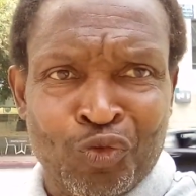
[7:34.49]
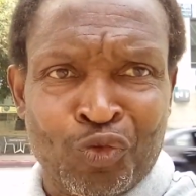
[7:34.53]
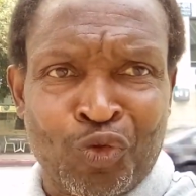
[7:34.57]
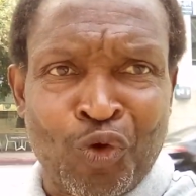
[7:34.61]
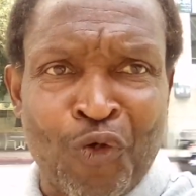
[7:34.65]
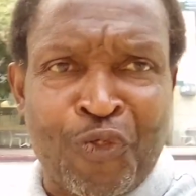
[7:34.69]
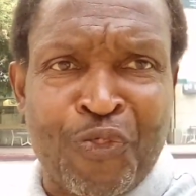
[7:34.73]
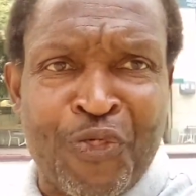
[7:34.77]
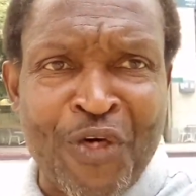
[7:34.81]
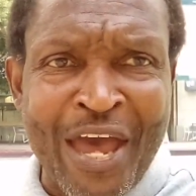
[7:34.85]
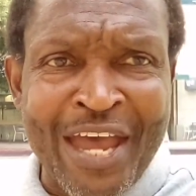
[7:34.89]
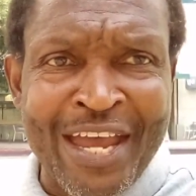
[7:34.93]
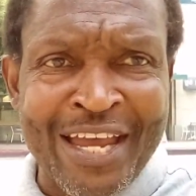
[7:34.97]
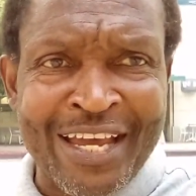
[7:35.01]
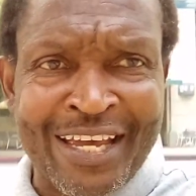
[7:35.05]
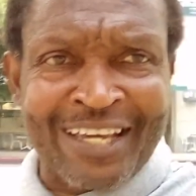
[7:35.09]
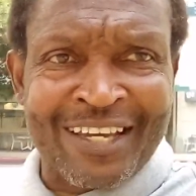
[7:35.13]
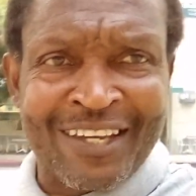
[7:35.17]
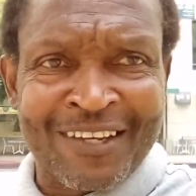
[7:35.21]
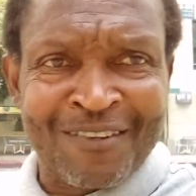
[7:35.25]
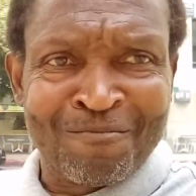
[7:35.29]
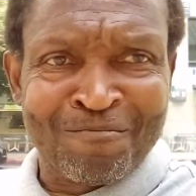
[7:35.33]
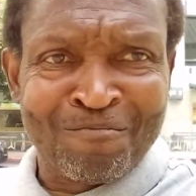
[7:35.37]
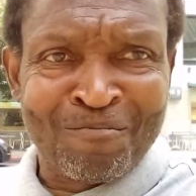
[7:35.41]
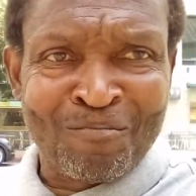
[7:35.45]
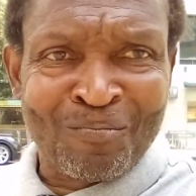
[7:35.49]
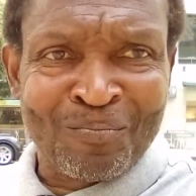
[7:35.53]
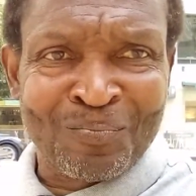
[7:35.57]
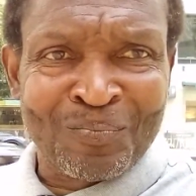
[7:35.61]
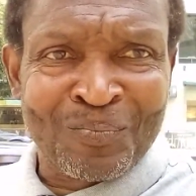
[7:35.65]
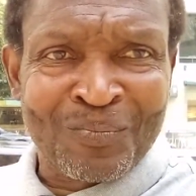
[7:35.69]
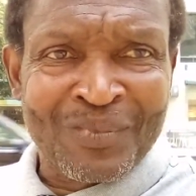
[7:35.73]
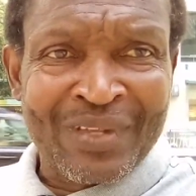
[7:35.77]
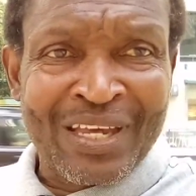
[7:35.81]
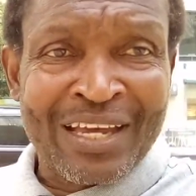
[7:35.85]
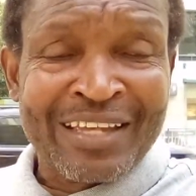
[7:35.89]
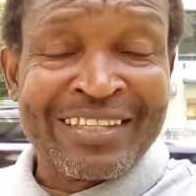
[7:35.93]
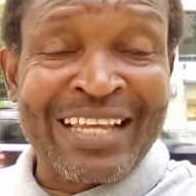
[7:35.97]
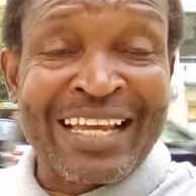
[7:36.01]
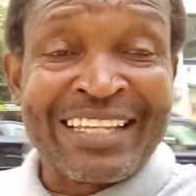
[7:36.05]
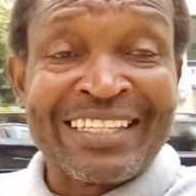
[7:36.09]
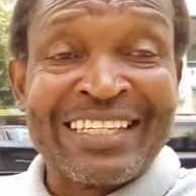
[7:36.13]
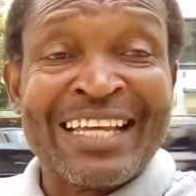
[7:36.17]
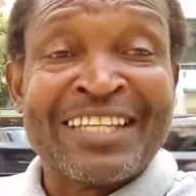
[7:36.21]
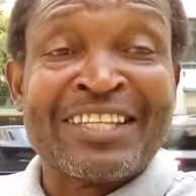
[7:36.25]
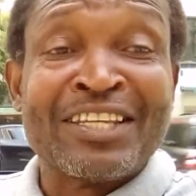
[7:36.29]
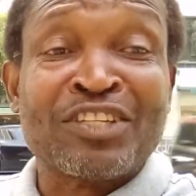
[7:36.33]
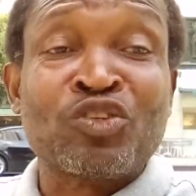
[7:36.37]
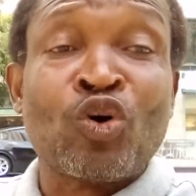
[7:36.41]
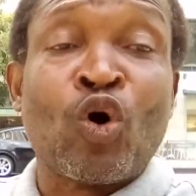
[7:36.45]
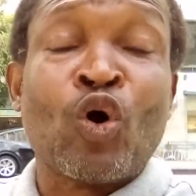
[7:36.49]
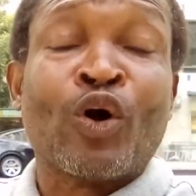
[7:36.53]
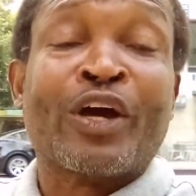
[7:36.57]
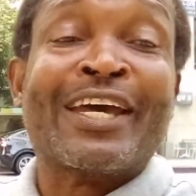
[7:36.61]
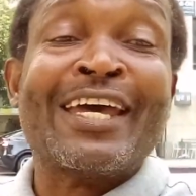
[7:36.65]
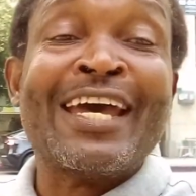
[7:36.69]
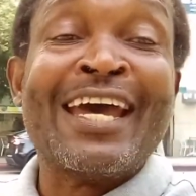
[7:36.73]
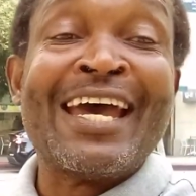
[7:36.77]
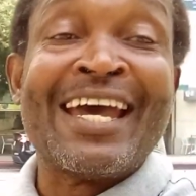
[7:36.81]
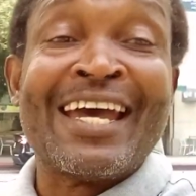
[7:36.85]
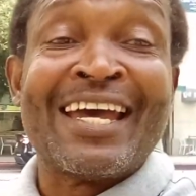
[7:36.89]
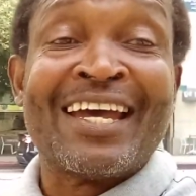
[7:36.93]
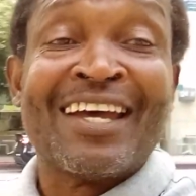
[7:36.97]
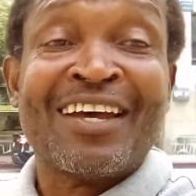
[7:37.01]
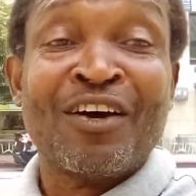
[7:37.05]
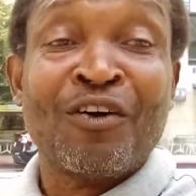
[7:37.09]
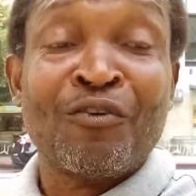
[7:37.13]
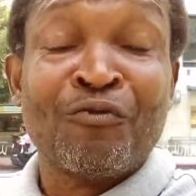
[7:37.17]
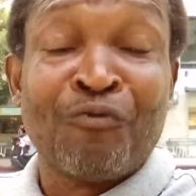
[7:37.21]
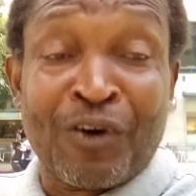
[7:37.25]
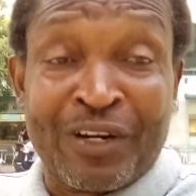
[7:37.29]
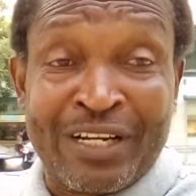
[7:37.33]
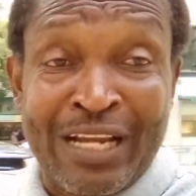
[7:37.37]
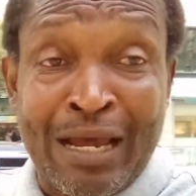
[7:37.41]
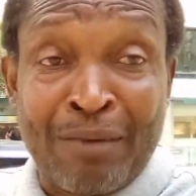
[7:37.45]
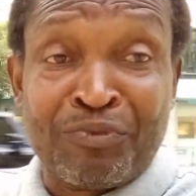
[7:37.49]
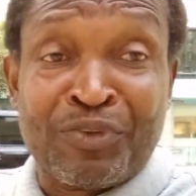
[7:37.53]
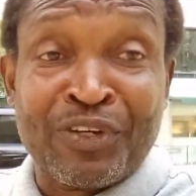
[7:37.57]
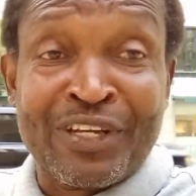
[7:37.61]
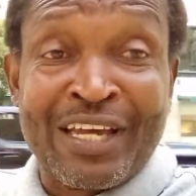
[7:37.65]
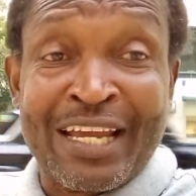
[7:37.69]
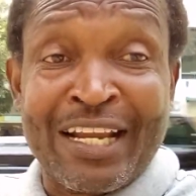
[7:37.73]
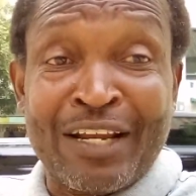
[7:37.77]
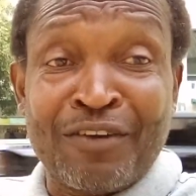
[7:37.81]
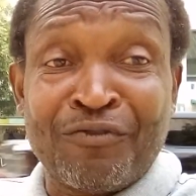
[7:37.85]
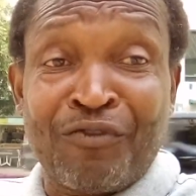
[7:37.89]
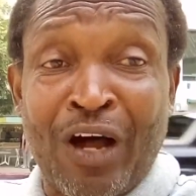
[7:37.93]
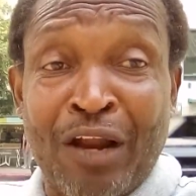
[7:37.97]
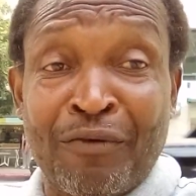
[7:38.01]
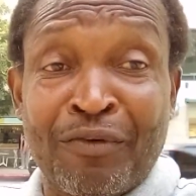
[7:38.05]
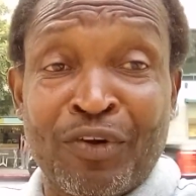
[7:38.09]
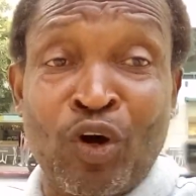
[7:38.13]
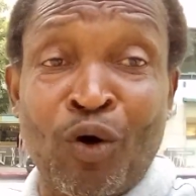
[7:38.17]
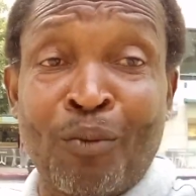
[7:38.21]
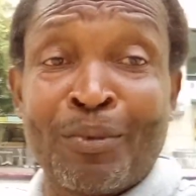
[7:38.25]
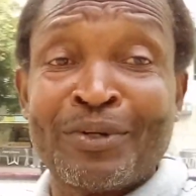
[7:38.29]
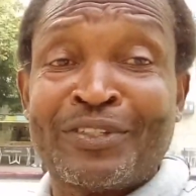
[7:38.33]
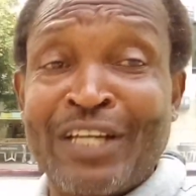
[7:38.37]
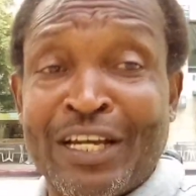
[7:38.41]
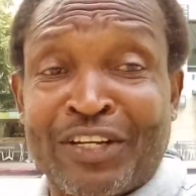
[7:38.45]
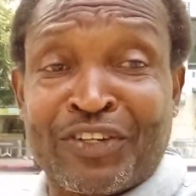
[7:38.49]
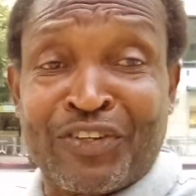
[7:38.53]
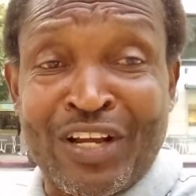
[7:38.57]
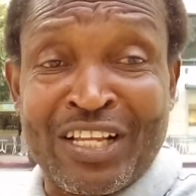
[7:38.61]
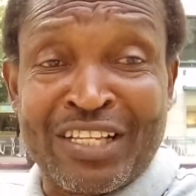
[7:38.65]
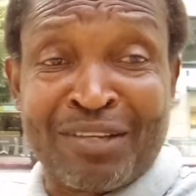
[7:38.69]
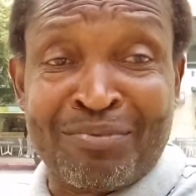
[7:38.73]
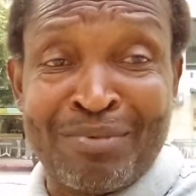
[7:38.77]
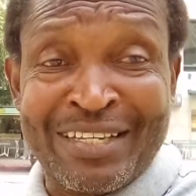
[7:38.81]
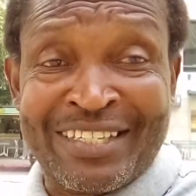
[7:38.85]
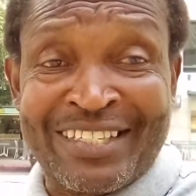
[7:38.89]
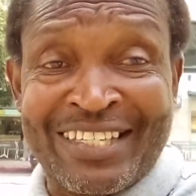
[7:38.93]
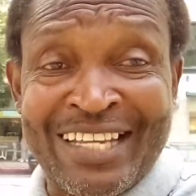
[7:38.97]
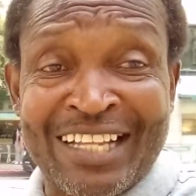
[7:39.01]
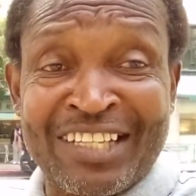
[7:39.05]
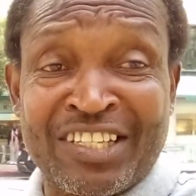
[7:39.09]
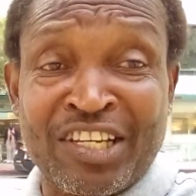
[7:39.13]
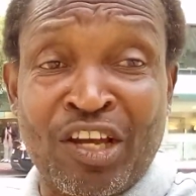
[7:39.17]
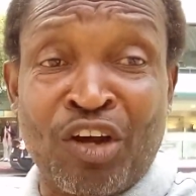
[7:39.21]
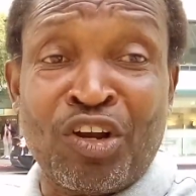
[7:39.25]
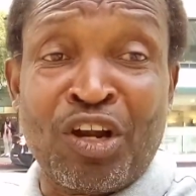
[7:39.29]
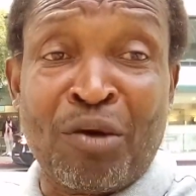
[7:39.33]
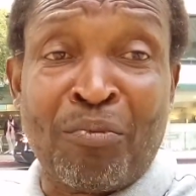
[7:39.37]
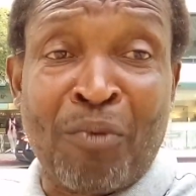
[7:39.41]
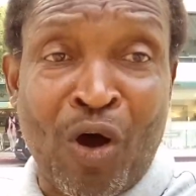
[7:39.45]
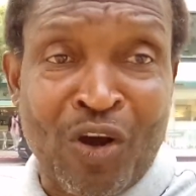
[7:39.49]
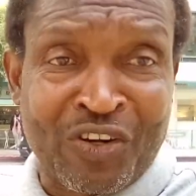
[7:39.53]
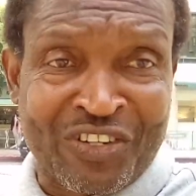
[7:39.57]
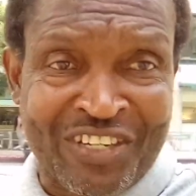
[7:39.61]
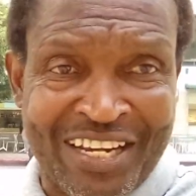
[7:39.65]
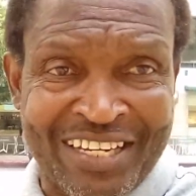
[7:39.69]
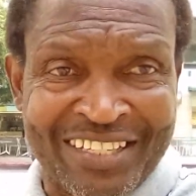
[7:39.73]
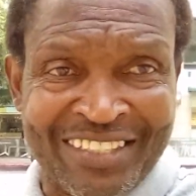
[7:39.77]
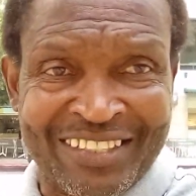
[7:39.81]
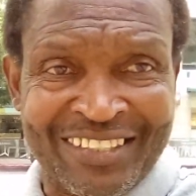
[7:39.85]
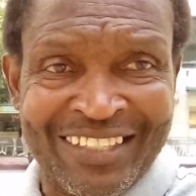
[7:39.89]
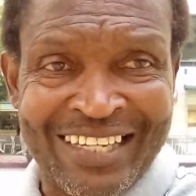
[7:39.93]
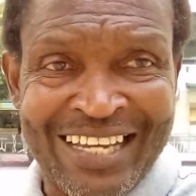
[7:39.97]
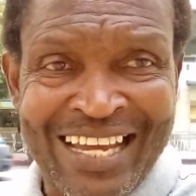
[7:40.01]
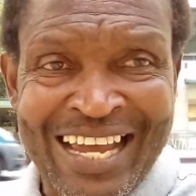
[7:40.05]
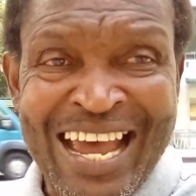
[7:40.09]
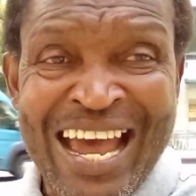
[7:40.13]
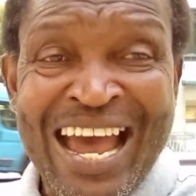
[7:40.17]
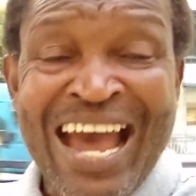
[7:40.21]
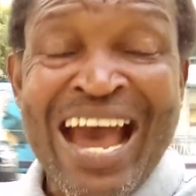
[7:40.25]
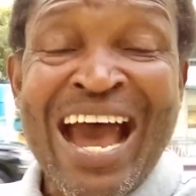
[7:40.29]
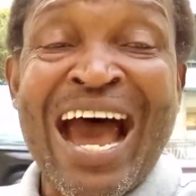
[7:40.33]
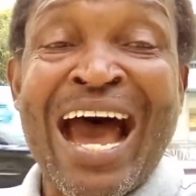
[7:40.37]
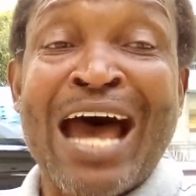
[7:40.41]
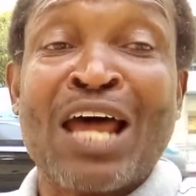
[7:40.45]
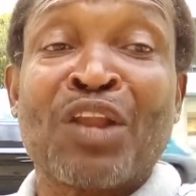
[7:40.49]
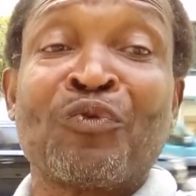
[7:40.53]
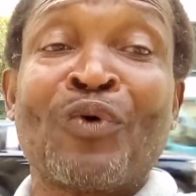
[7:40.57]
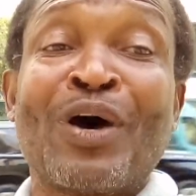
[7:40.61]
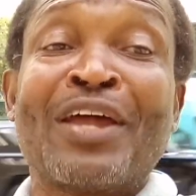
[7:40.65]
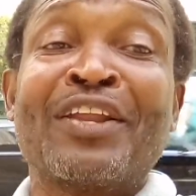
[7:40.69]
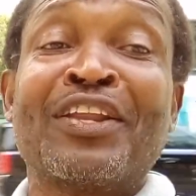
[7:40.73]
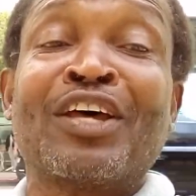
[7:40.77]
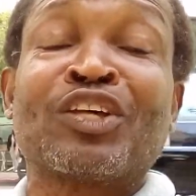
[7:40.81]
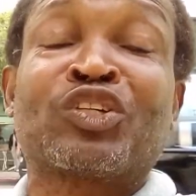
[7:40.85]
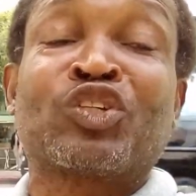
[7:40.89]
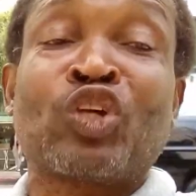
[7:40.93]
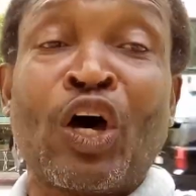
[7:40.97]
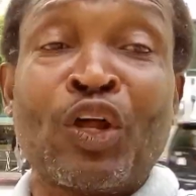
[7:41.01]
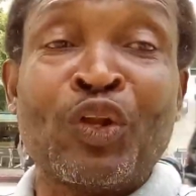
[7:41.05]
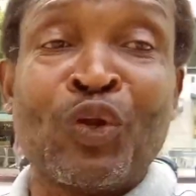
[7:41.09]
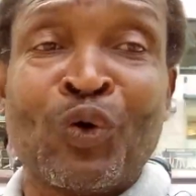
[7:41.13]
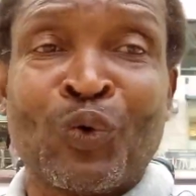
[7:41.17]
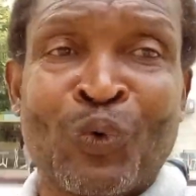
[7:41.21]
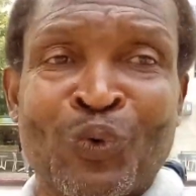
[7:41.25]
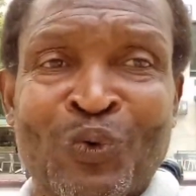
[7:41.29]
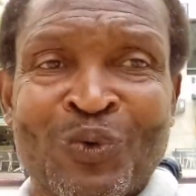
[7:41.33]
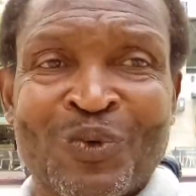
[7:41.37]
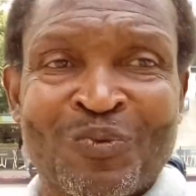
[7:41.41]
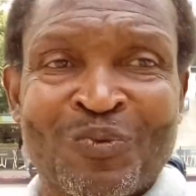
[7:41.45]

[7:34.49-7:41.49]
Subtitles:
to think that it is okay for them to get involved in homosexuality, bestiality, and abortion. And when they so do,